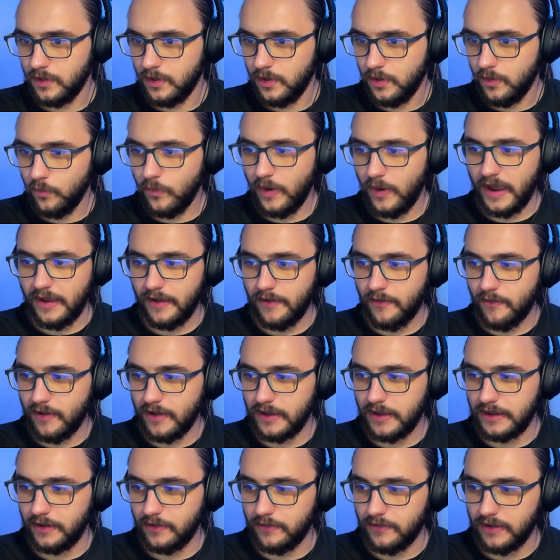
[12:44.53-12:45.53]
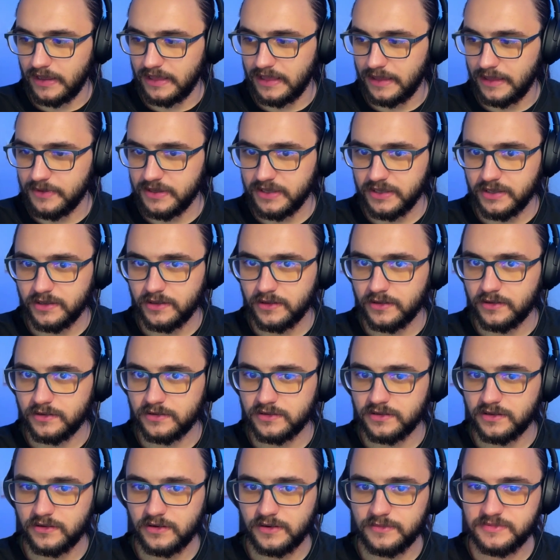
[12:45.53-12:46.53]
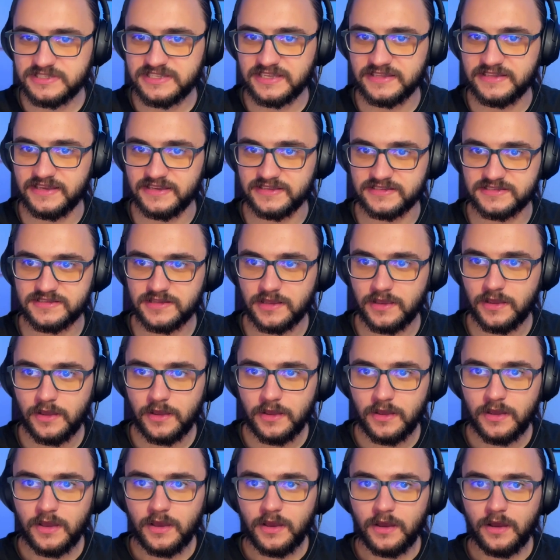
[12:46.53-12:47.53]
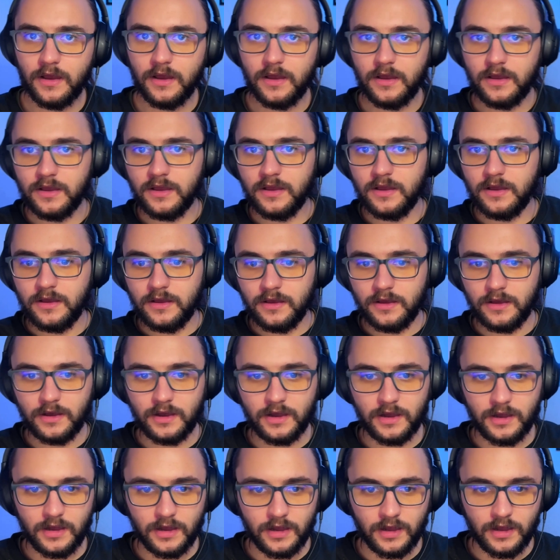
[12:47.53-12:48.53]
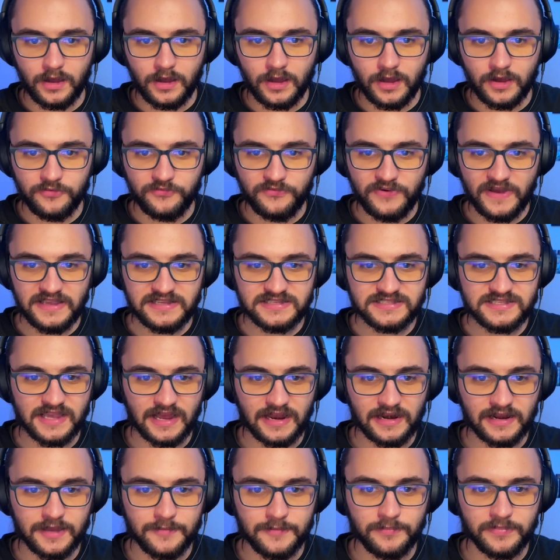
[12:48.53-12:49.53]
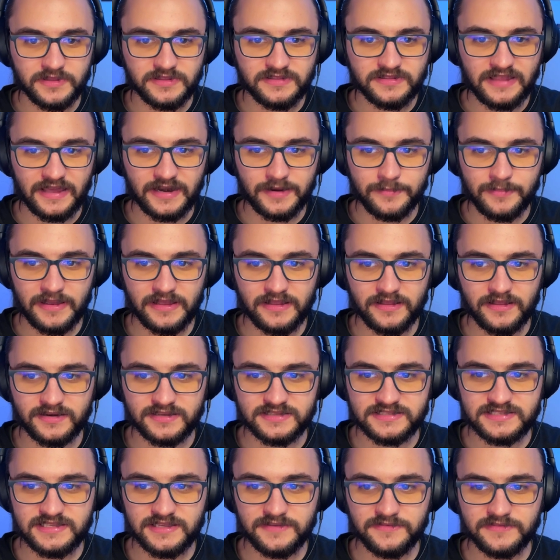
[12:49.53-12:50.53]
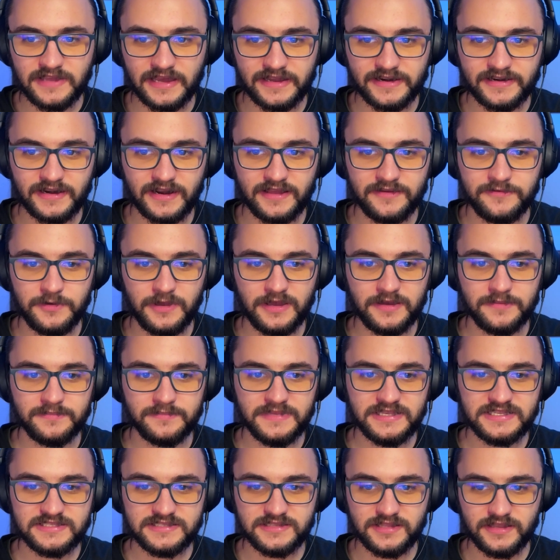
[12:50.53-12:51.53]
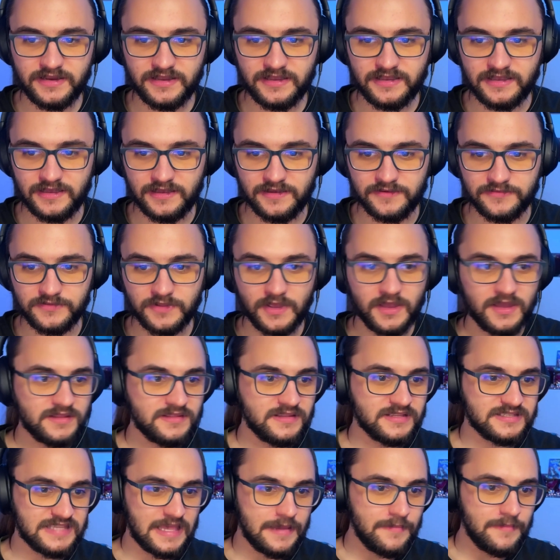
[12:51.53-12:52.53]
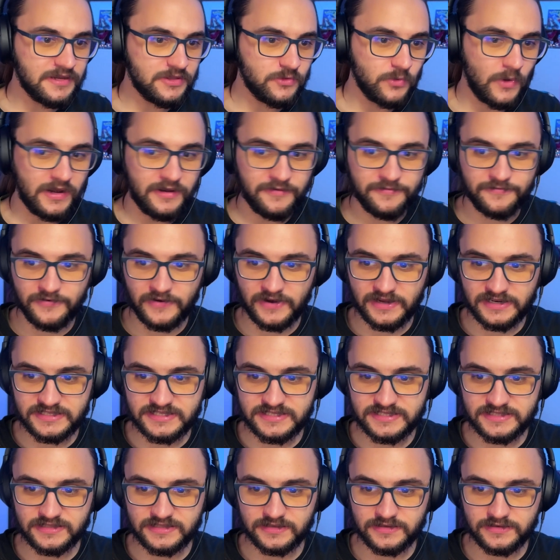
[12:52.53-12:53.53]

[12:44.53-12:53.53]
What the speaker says: Wait. Let me see this. Faze Dialga in Terra received Darkrai via mystery gift. December 21st.